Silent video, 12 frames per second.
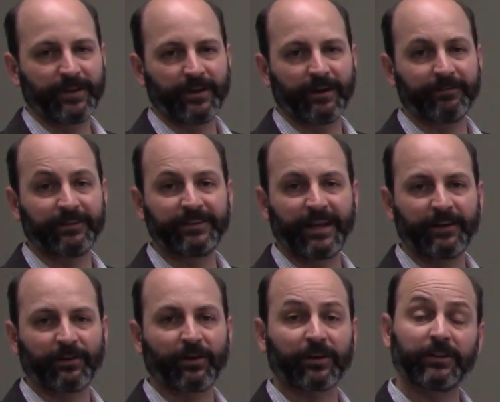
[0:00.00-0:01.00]
of the
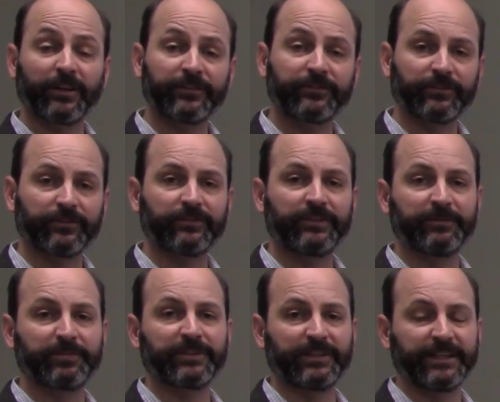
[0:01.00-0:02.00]
data are clustered.
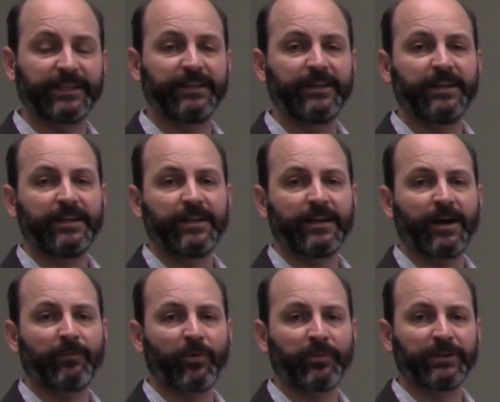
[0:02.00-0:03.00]
Typically,
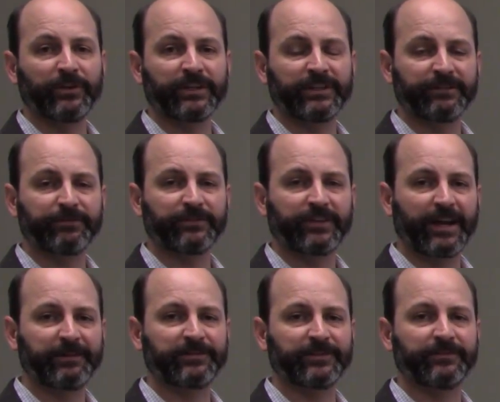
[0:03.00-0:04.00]
when we look at different
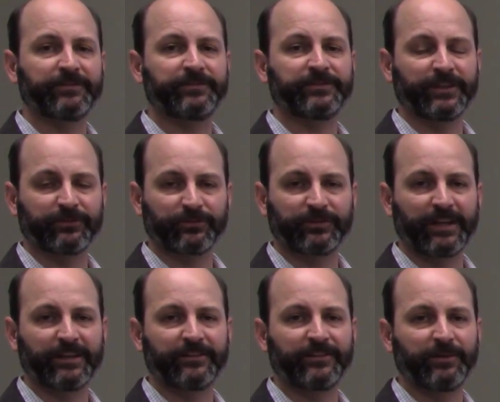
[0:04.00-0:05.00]
types of central
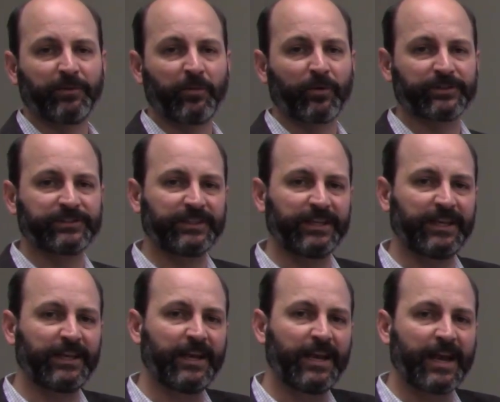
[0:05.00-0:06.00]
tendency, we want to
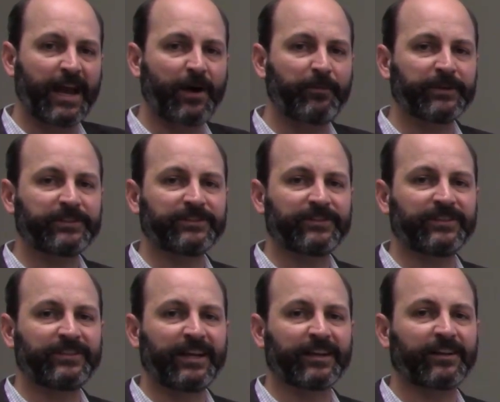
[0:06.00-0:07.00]
see how much is the
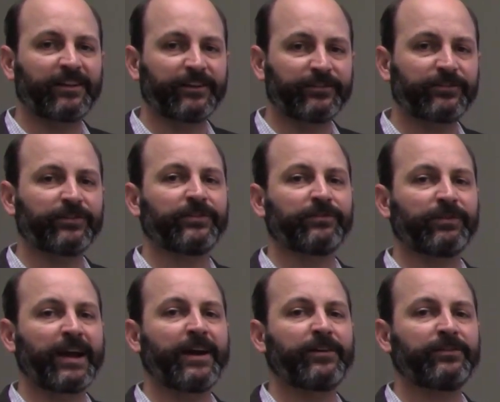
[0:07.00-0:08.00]
data clustered
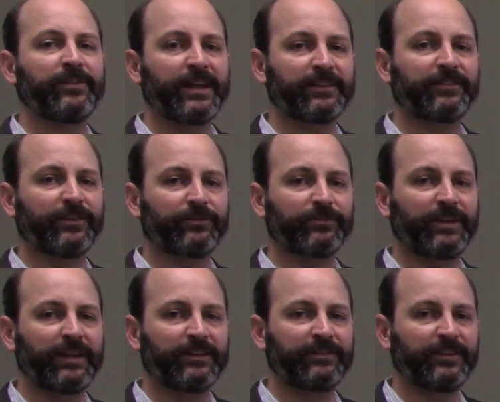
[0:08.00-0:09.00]
around that central
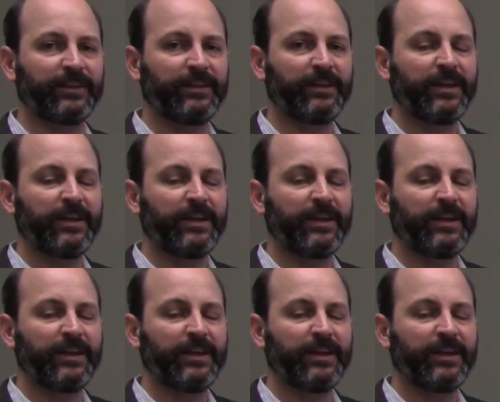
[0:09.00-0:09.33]
tendency